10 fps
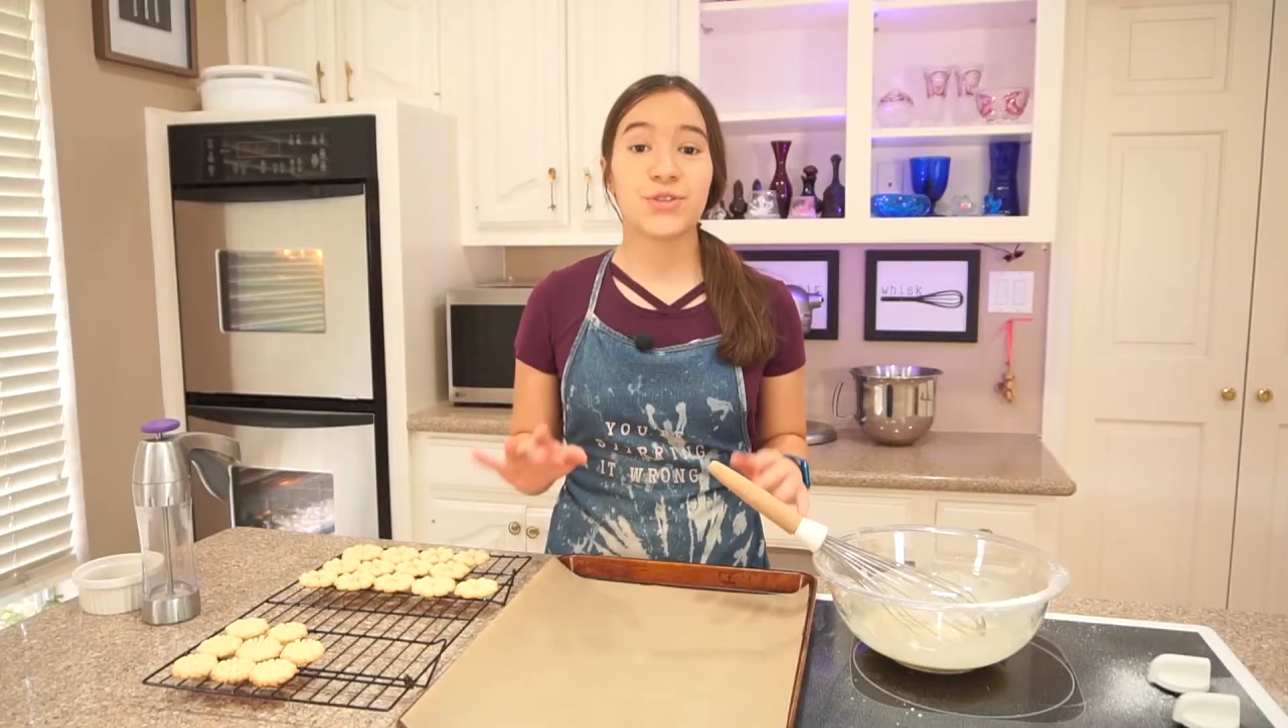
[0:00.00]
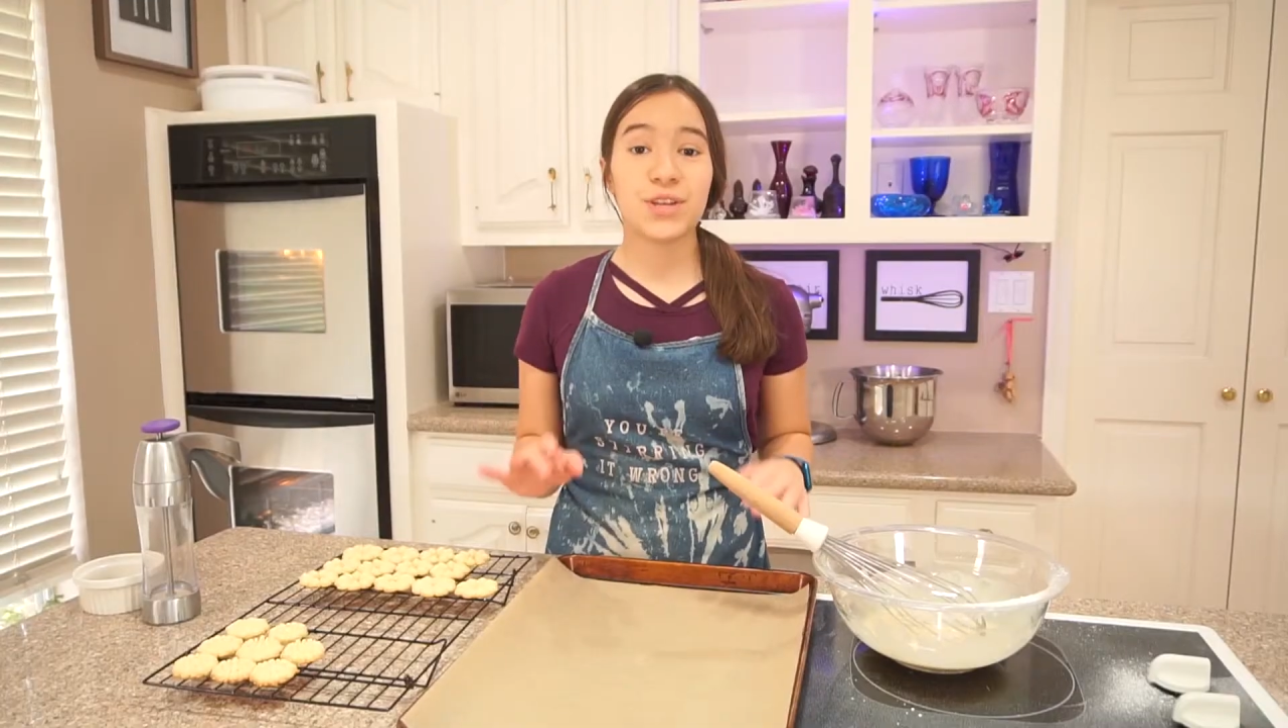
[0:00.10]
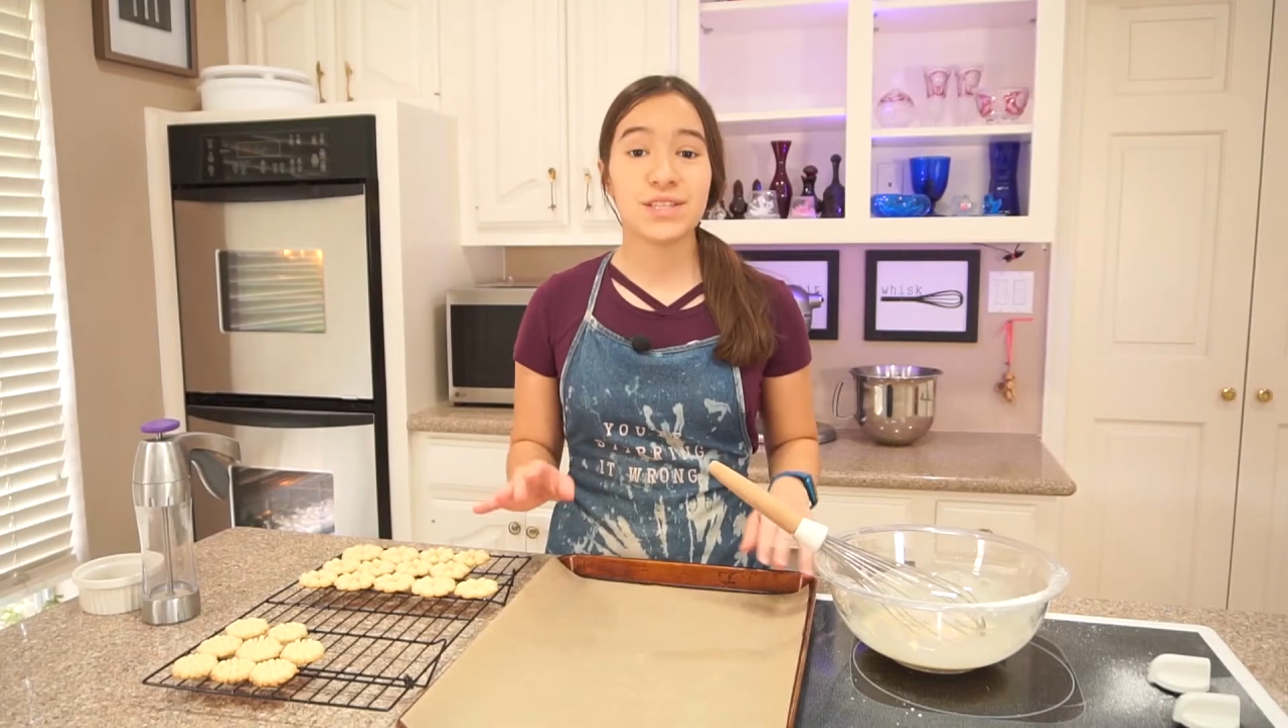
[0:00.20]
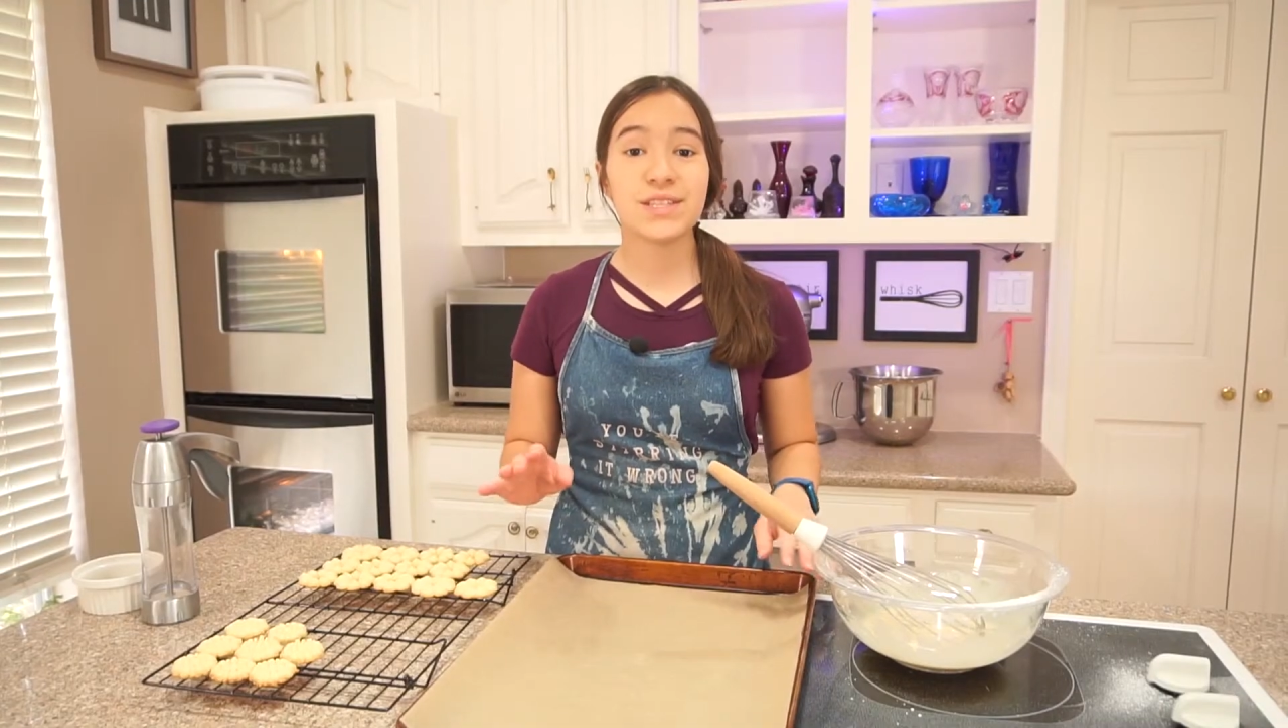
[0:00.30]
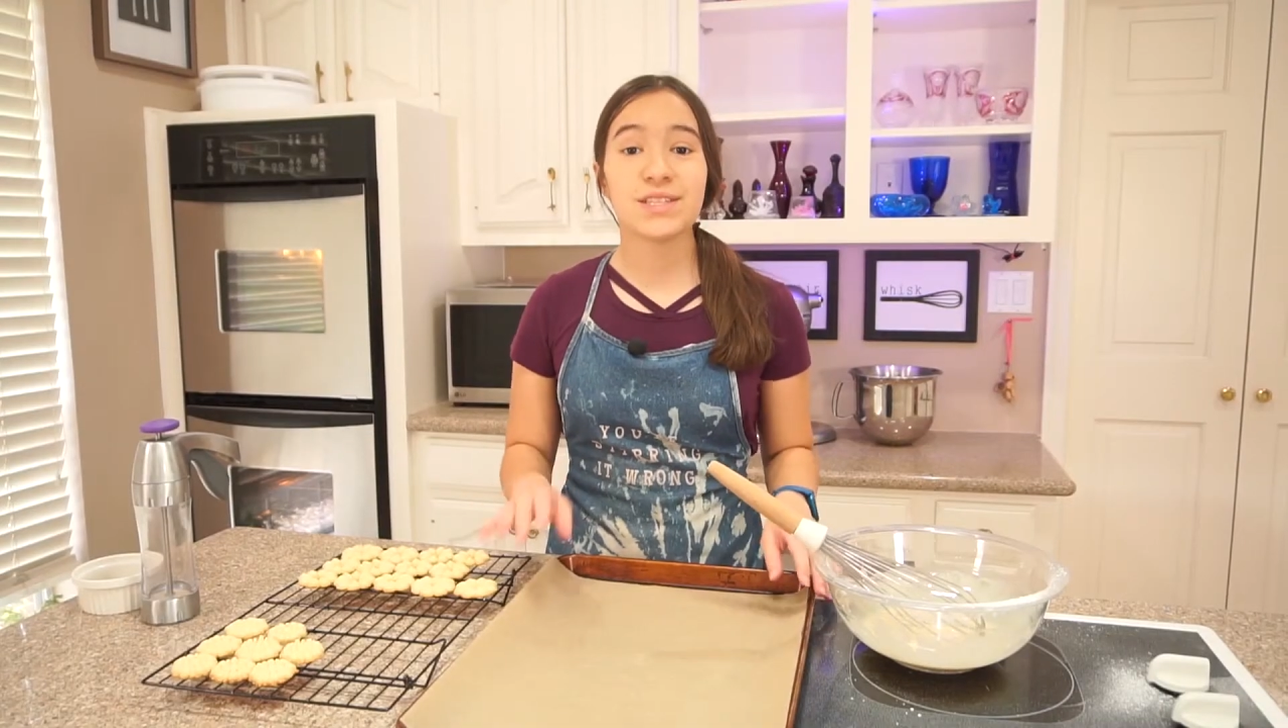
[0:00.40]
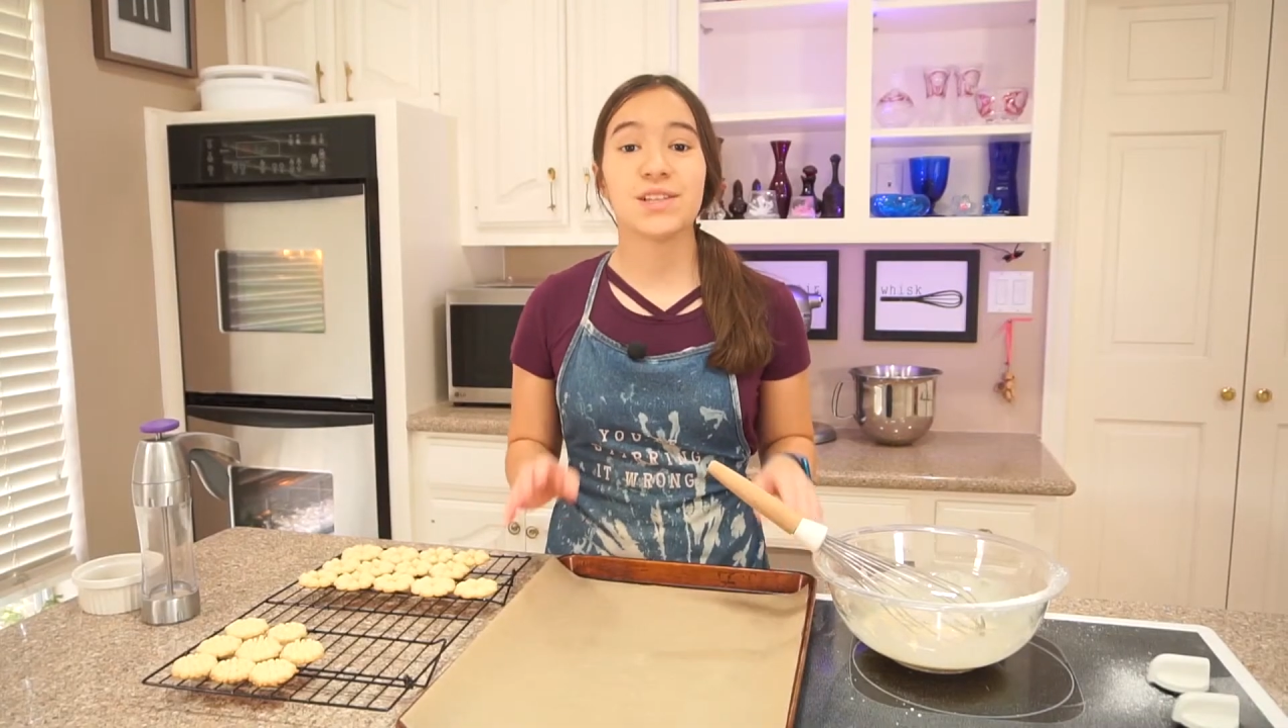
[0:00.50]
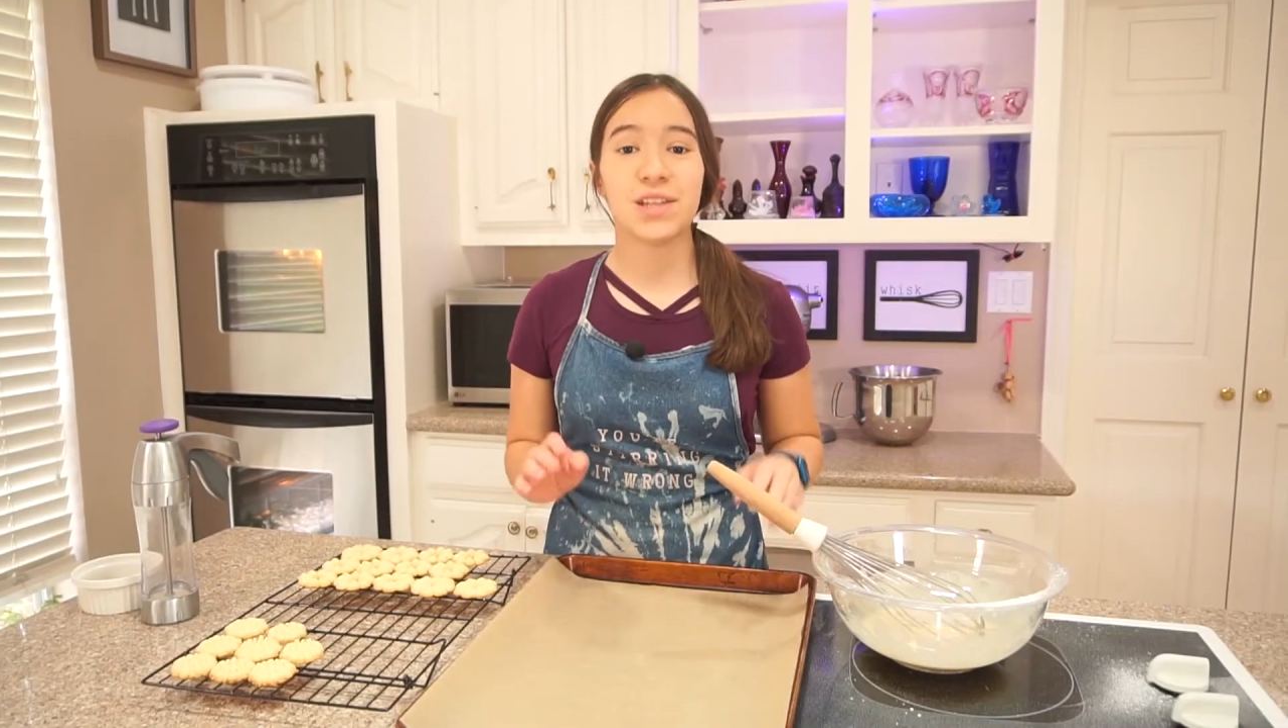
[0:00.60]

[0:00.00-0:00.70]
this is the